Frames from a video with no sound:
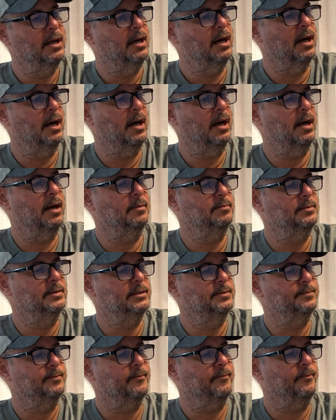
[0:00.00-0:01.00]

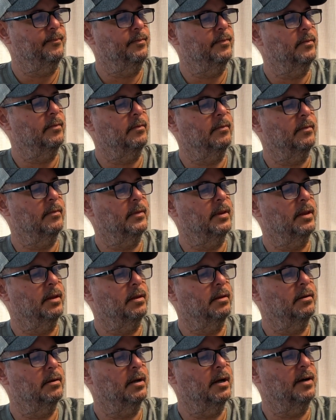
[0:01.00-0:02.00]

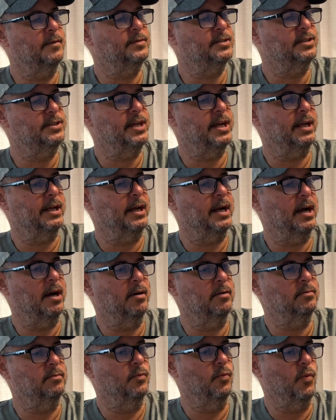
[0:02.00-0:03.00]
I'll have to take it
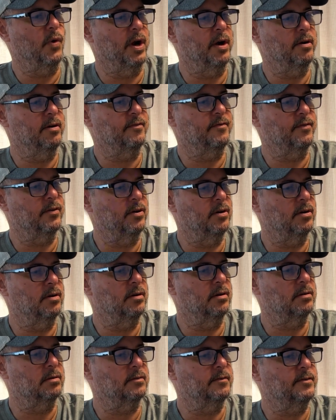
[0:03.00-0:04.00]
out, wear it
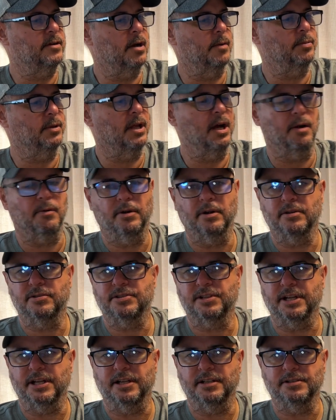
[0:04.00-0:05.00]
for a couple
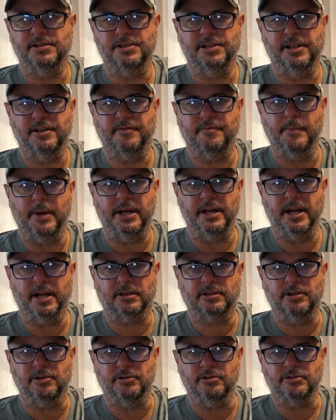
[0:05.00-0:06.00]
hours, and see if my
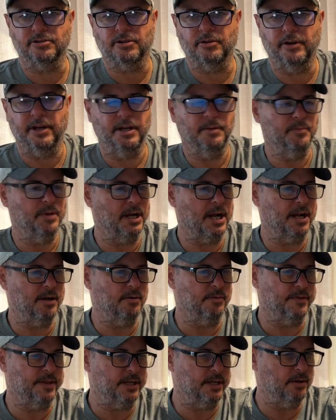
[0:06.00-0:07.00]
neck turns green, but I
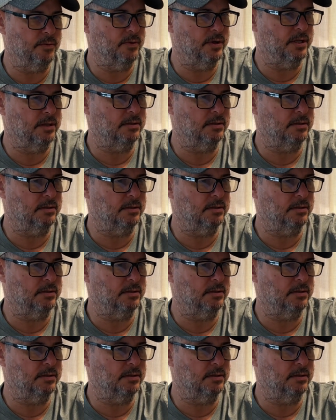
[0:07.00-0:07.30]
don't think it will.